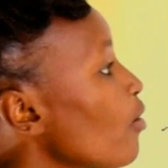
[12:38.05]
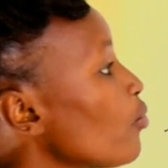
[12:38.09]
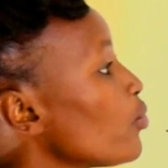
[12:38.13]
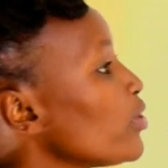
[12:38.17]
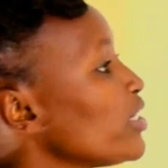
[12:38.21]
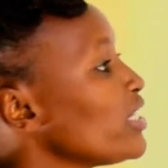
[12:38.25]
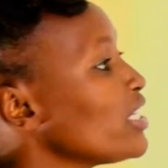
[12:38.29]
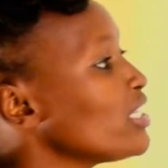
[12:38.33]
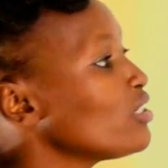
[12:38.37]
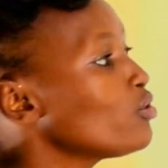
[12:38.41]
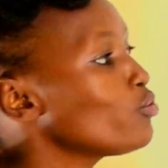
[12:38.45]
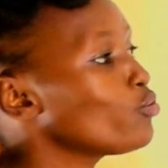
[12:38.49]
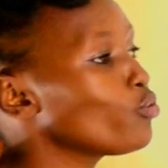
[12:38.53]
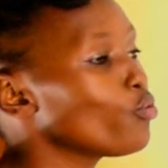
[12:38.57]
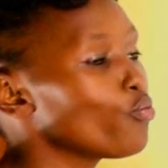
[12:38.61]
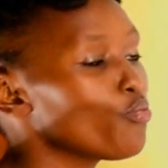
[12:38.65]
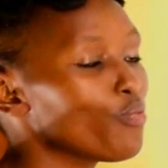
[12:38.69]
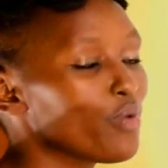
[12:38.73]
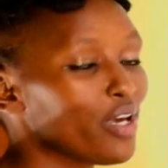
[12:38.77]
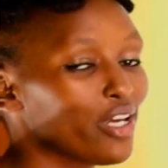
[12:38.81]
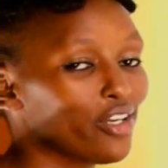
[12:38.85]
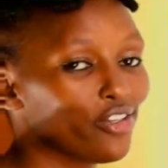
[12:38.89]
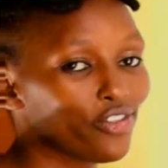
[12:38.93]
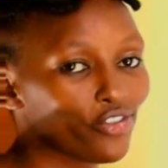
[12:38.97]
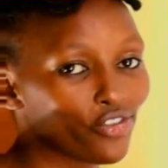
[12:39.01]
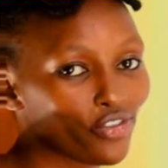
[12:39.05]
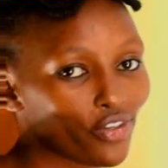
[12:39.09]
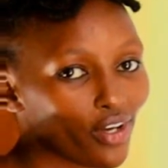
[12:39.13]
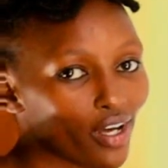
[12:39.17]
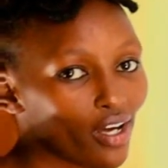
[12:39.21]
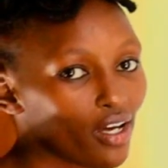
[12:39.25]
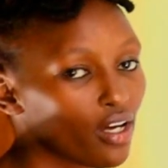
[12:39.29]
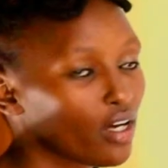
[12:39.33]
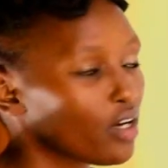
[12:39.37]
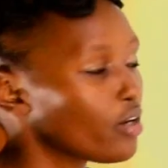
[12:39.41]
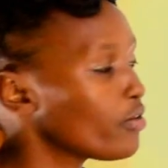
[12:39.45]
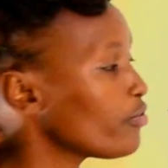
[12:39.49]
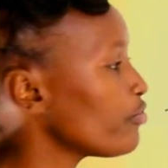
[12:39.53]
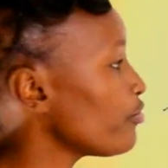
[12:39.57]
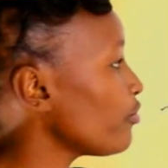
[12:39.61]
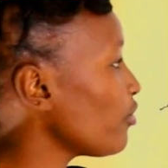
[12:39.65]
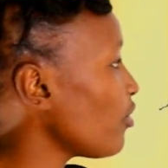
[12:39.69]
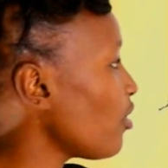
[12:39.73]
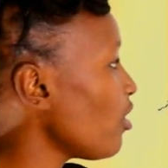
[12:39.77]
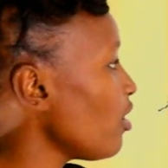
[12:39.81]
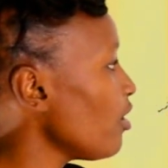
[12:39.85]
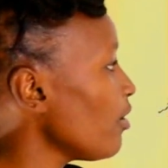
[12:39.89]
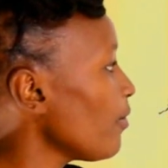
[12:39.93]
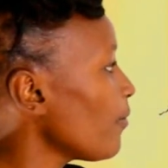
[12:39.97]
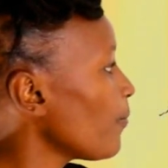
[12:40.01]
we need to measure
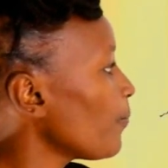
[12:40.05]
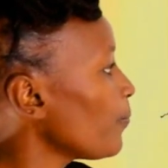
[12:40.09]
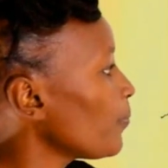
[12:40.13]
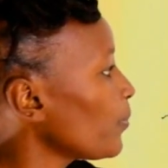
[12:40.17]
for